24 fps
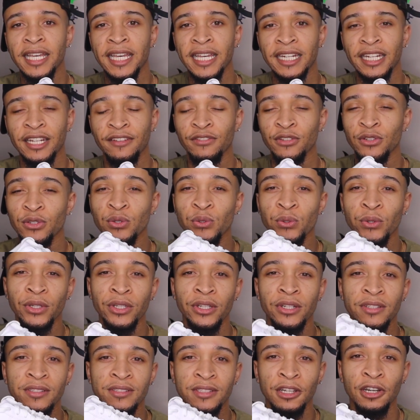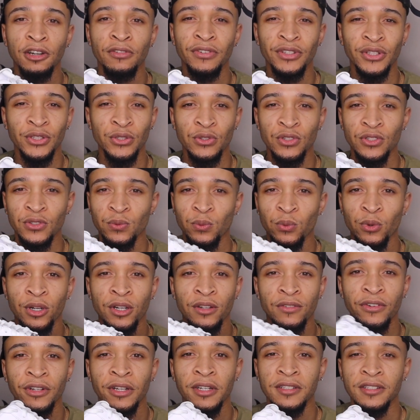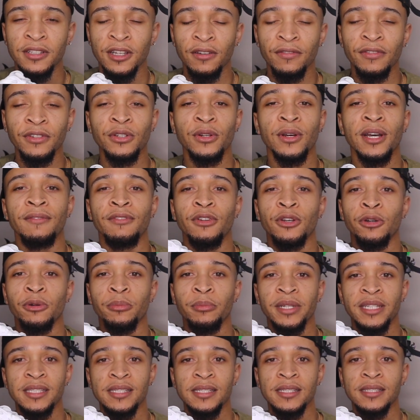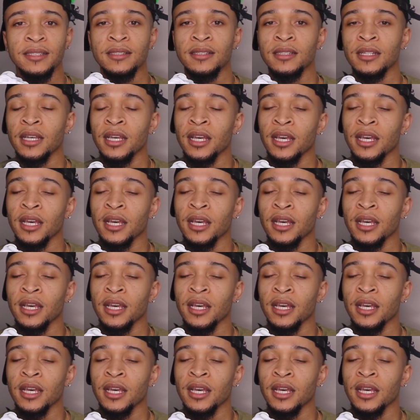And if you do it yourself and you just want it for yourself and you don't have your own business,